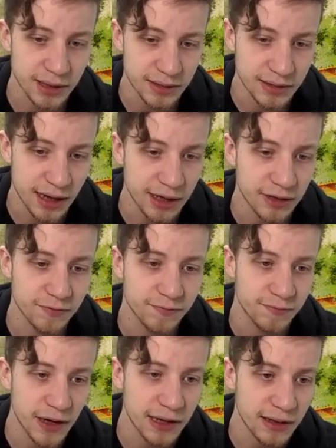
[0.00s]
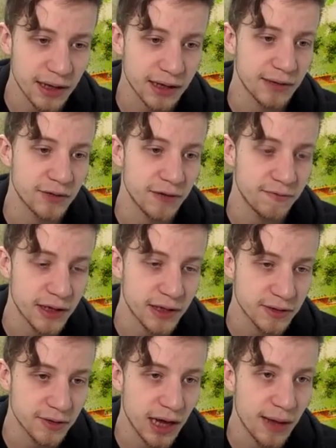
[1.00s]
that's kind of very likely what I think
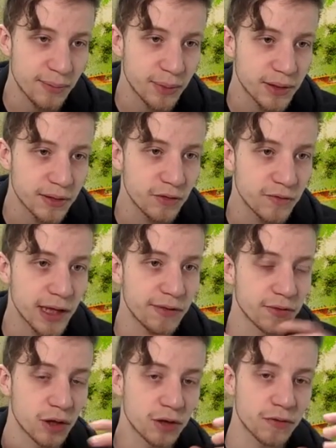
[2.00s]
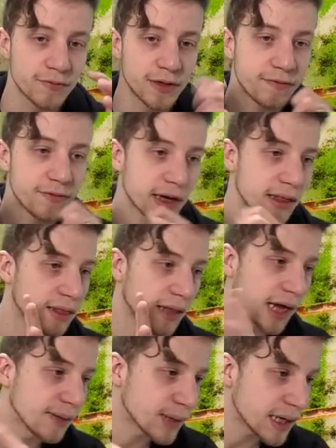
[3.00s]
it's gonna happen. You will have a lot of different
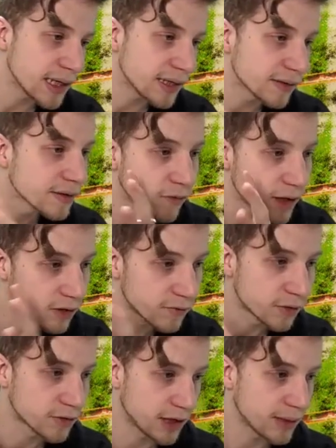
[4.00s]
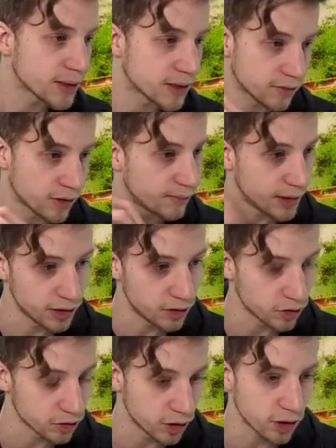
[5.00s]
libraries. One of those libraries is gonna be
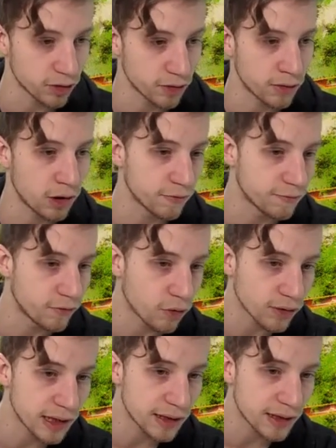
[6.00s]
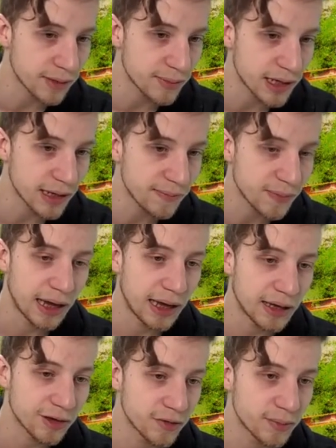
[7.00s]
your, your whole Fortnite library,
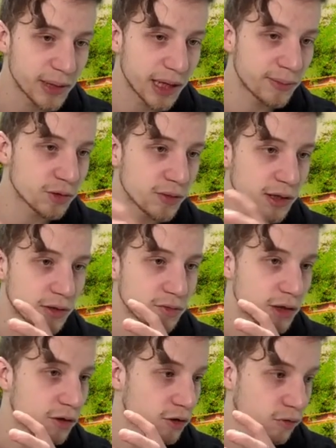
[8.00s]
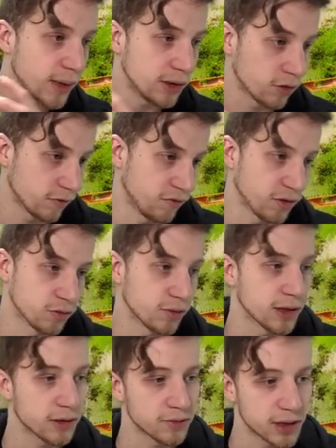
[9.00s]
and you will be able to include it, or you may not want to
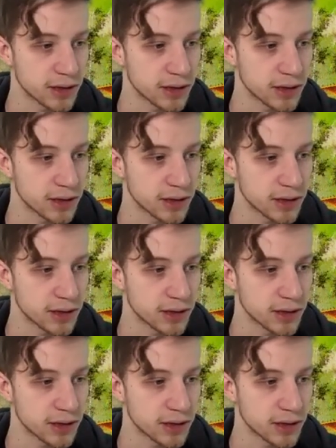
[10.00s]
include